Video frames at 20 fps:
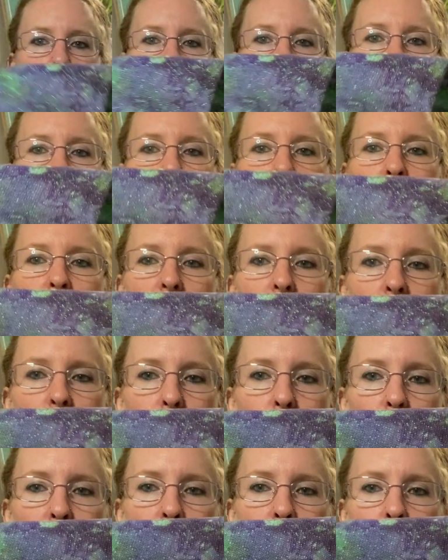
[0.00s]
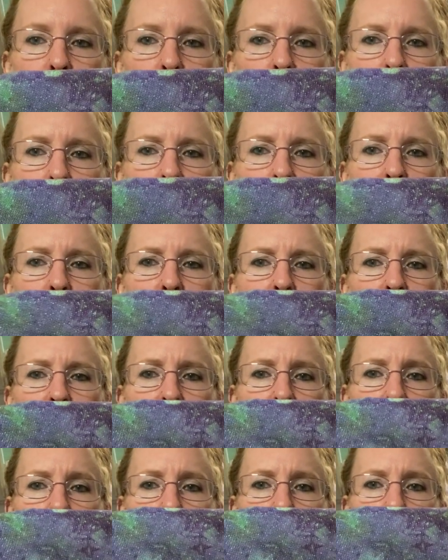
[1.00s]
variegated thread. And
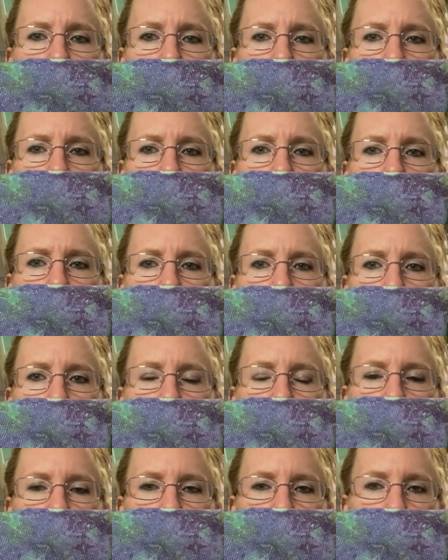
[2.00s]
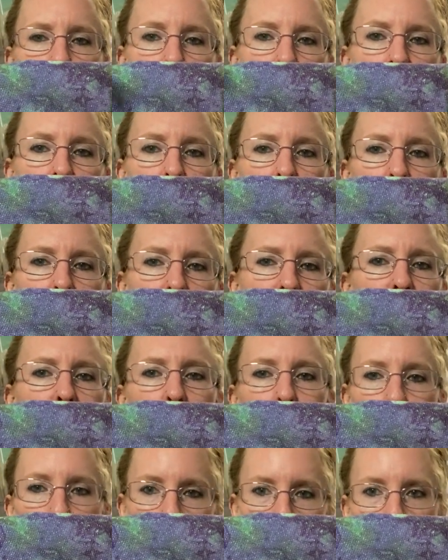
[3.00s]
I like that because it's blue
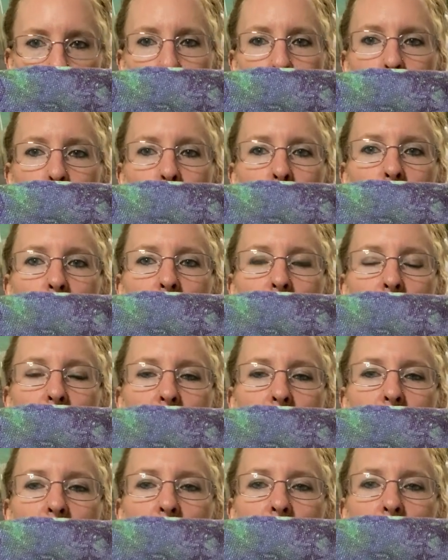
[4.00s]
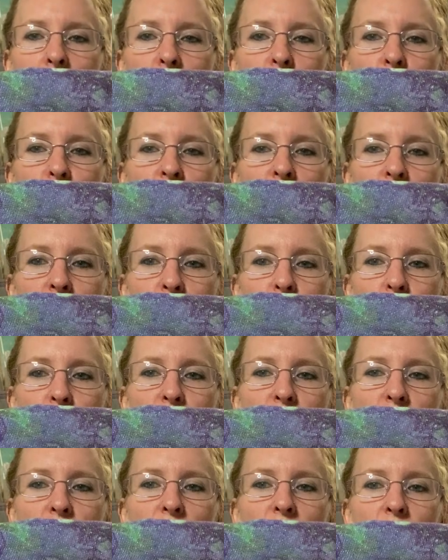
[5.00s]
and purple and it
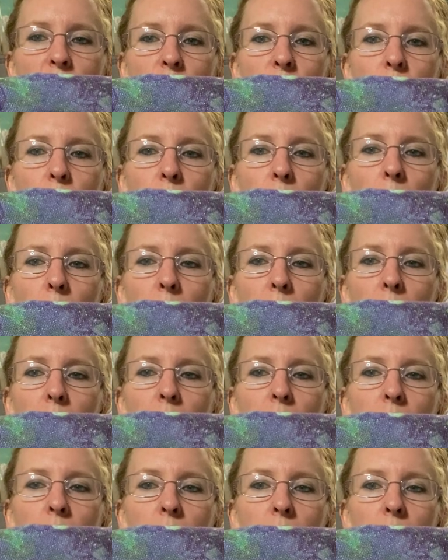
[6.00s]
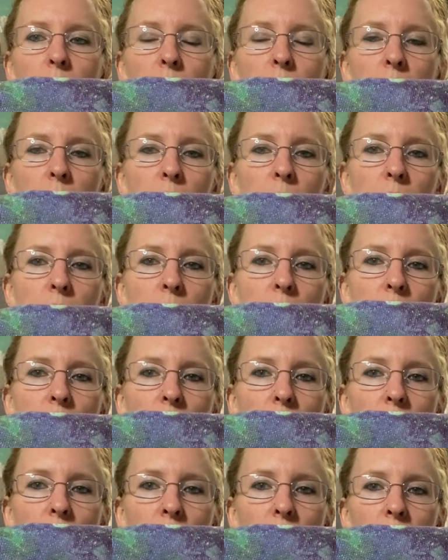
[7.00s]
changes. So that's fun
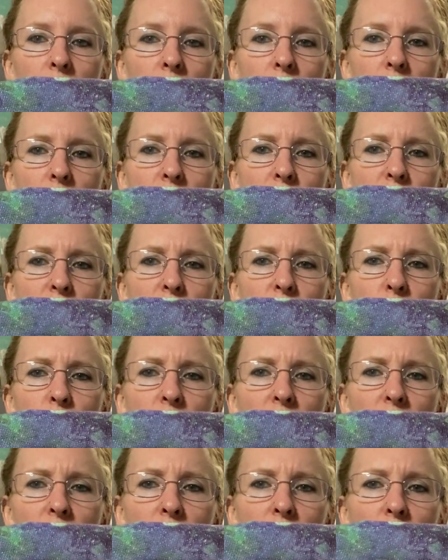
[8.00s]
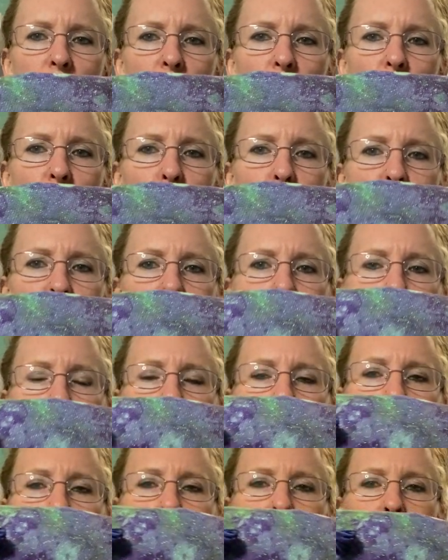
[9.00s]
and it still kind of shows up
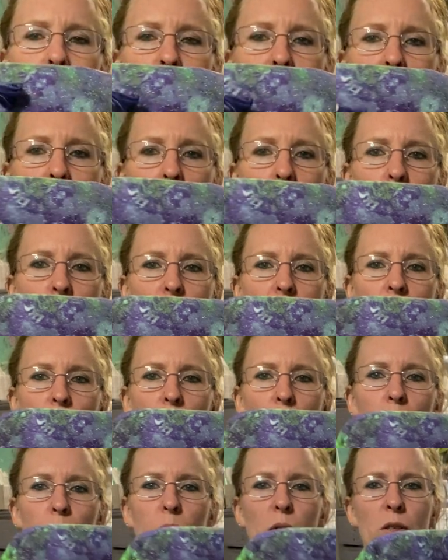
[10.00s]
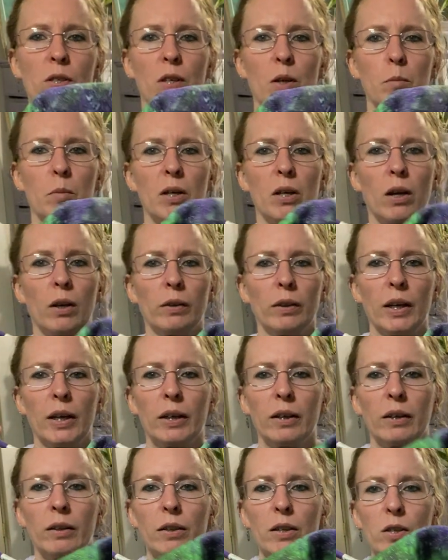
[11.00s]
on here. Now, you know, if it's going to be on
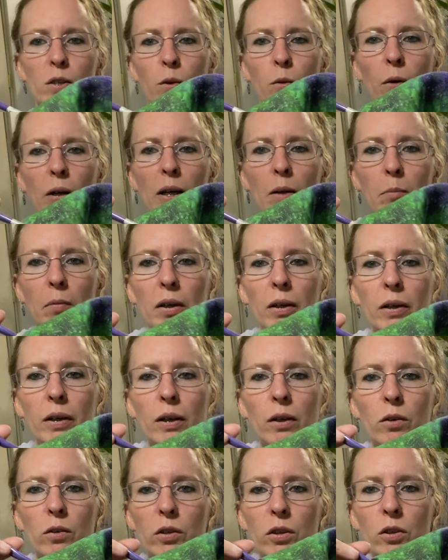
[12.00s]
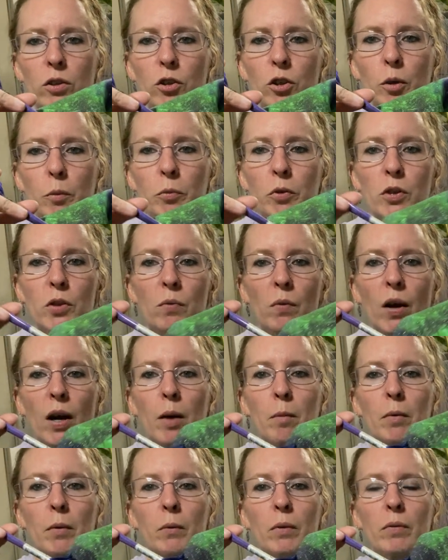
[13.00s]
like this green bit here, it's going to show up just
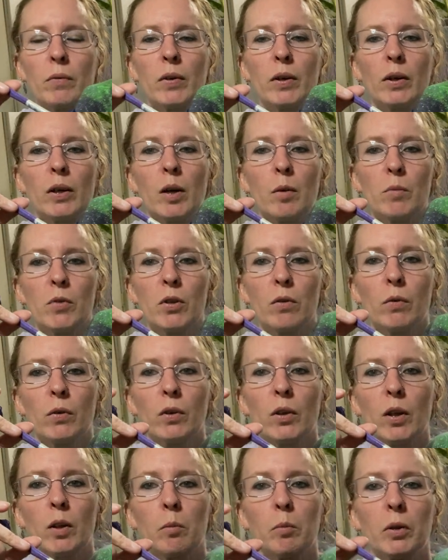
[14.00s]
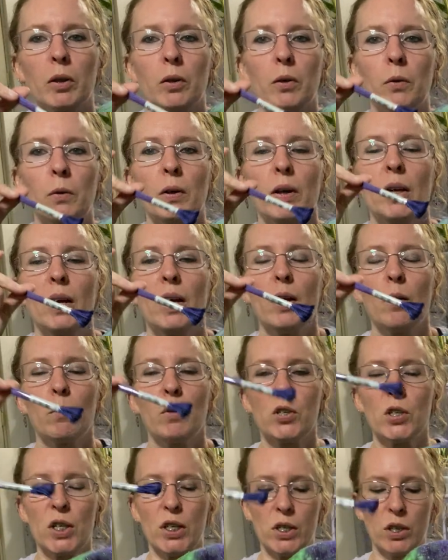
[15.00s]
fine. But if it comes over into the blue,
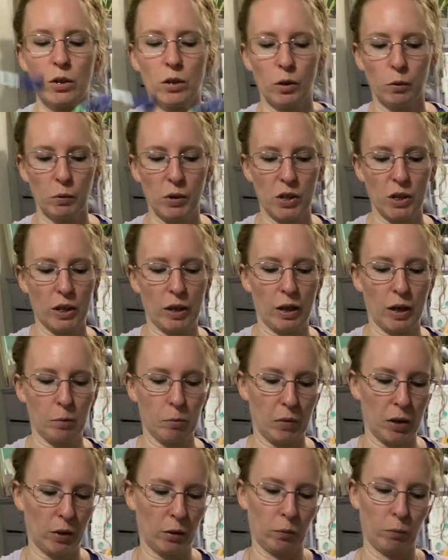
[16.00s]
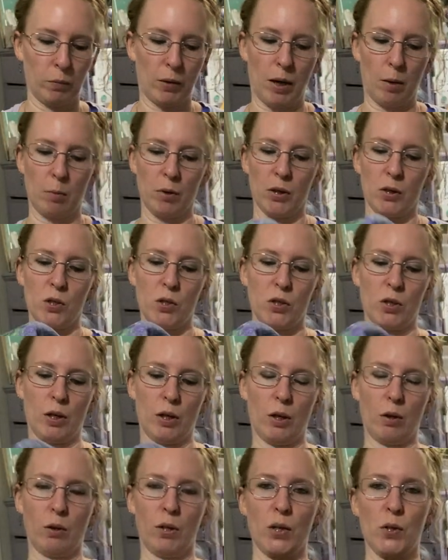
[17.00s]
which that's another reason I like mottled fabrics, you
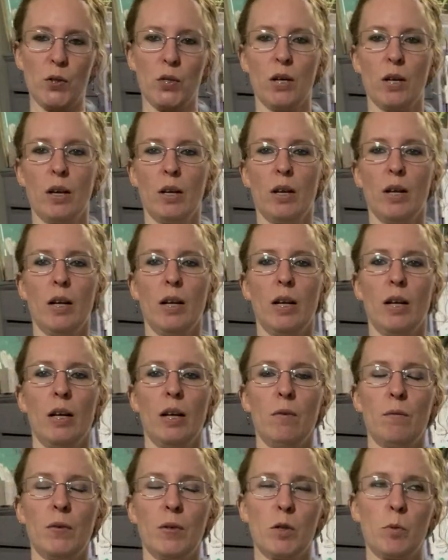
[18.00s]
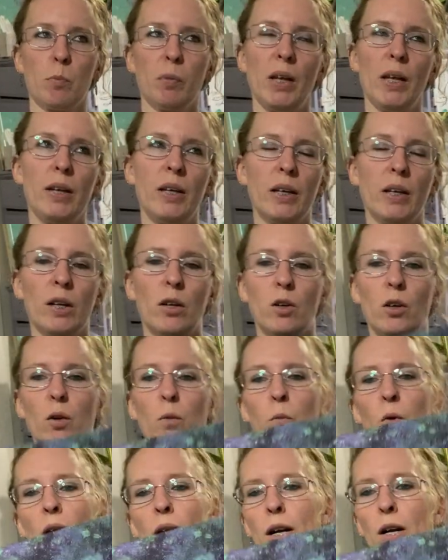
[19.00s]
know, because if it's blending in on one